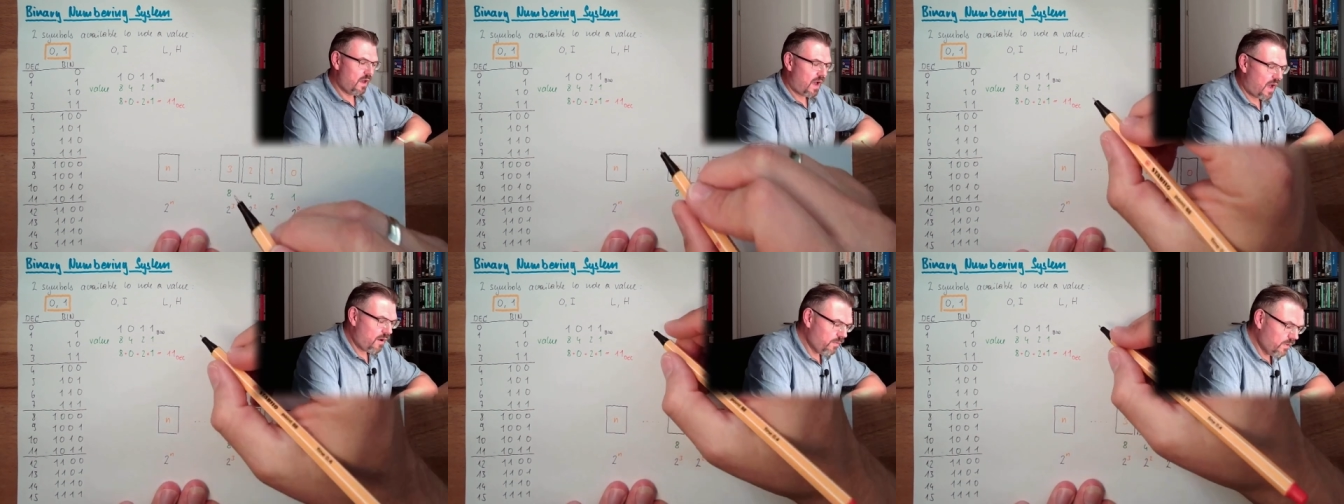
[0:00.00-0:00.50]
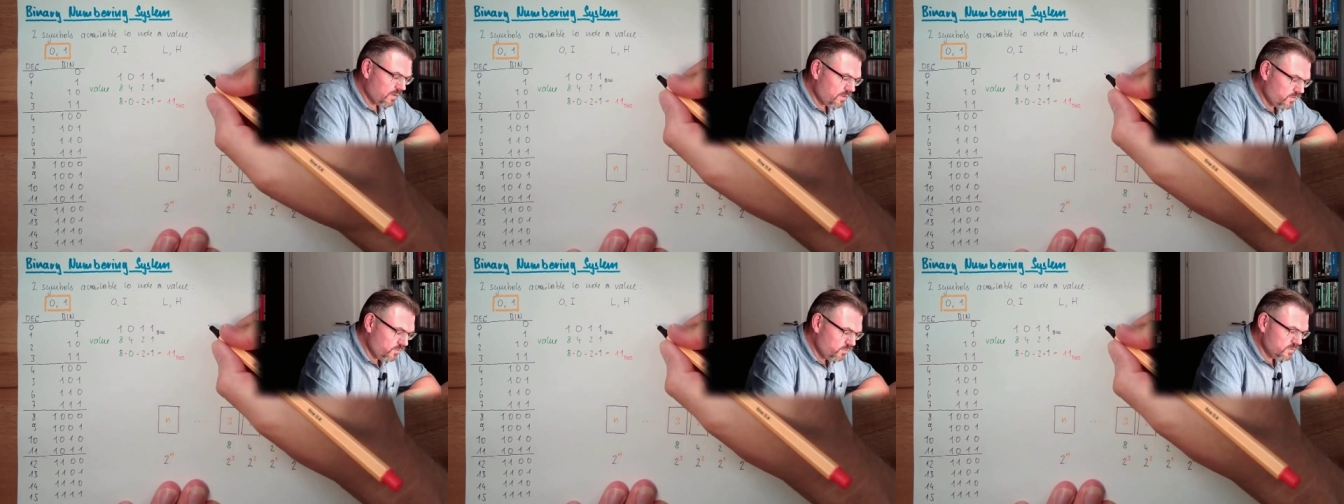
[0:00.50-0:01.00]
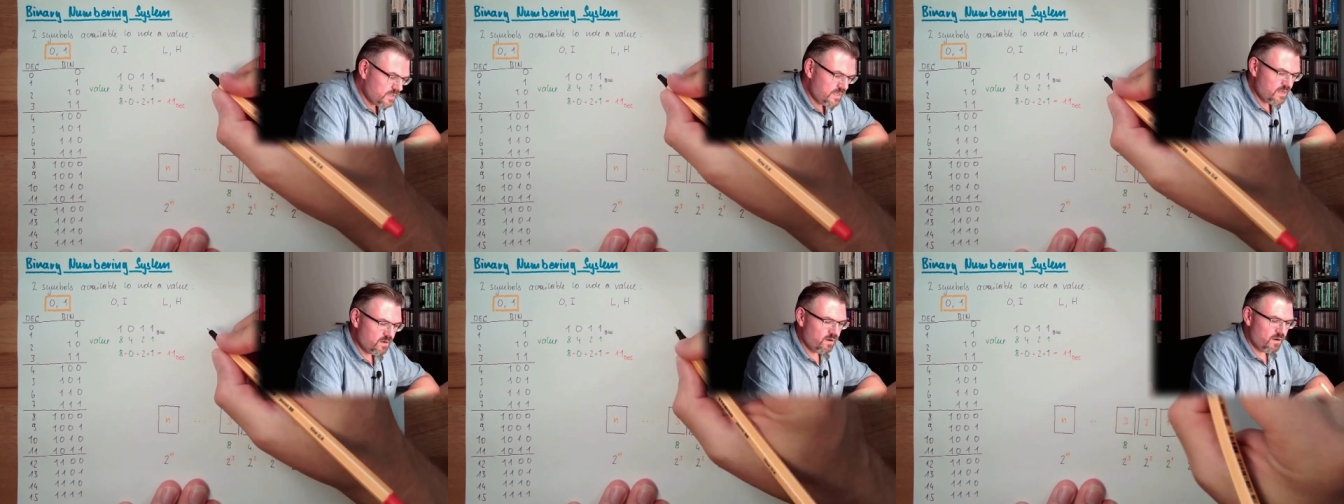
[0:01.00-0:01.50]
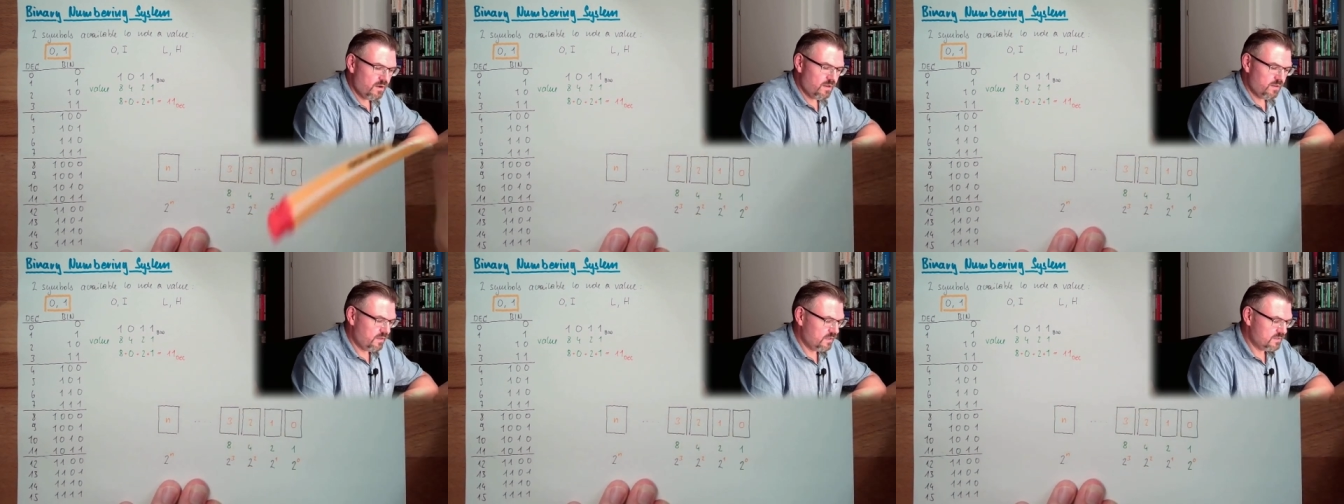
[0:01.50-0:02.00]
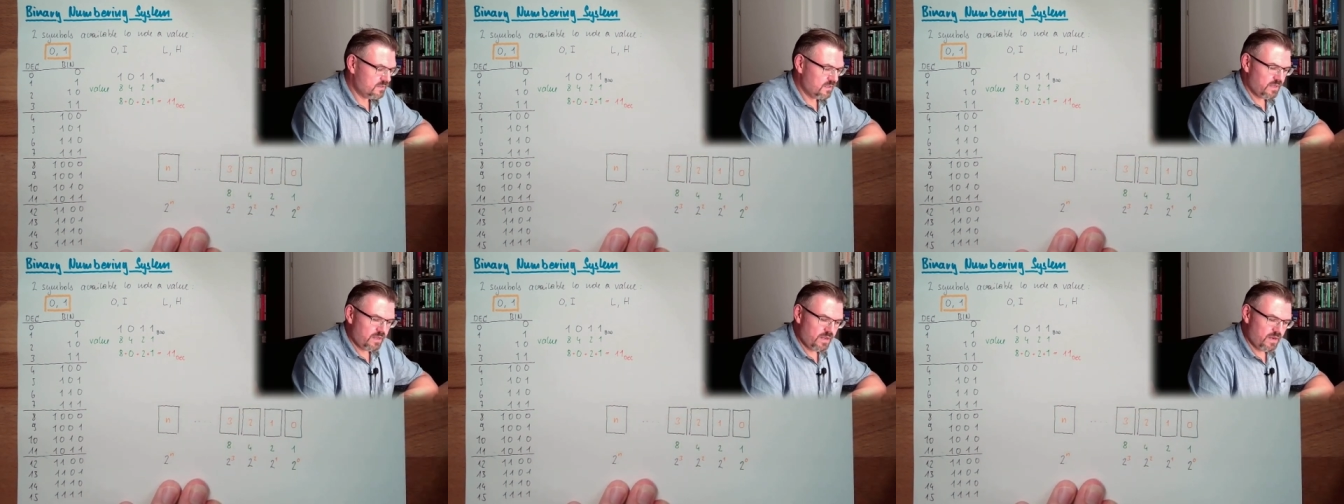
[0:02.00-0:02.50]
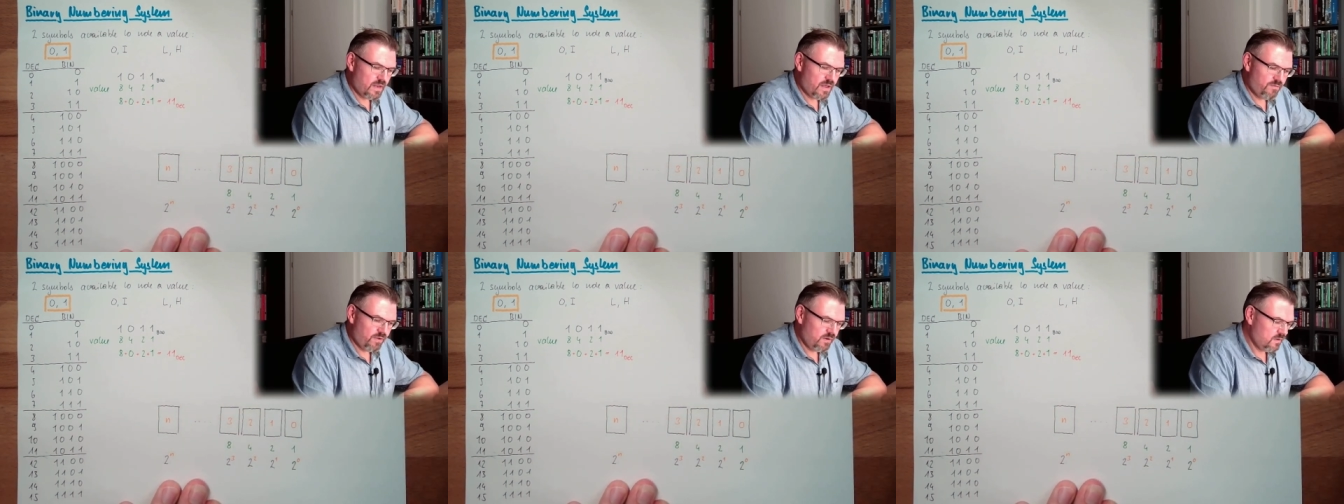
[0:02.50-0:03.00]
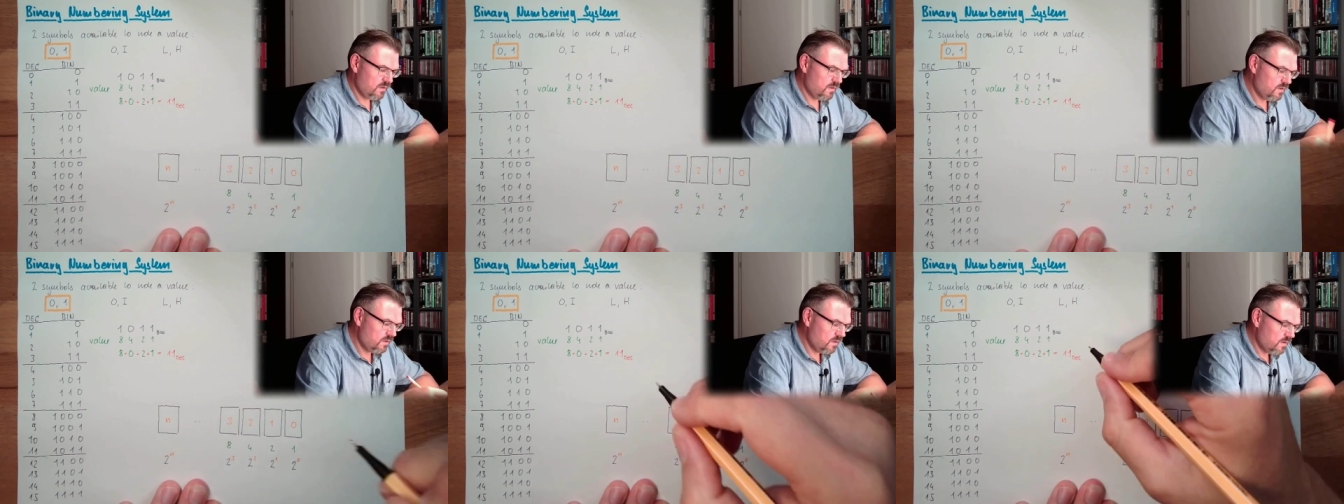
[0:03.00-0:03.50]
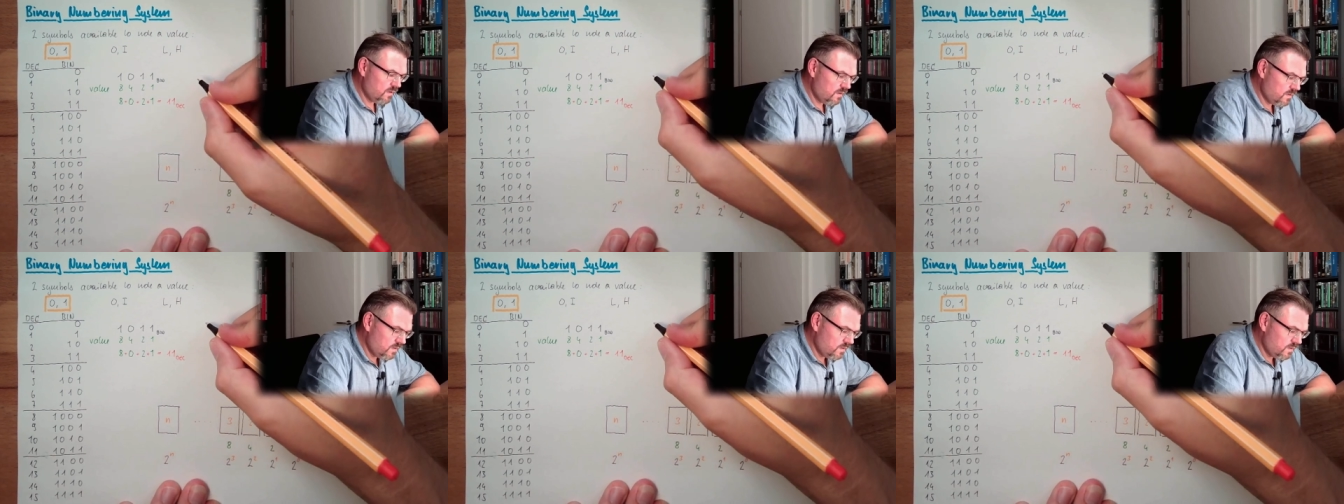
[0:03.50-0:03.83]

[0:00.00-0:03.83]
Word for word: I will use here this 11. Yeah?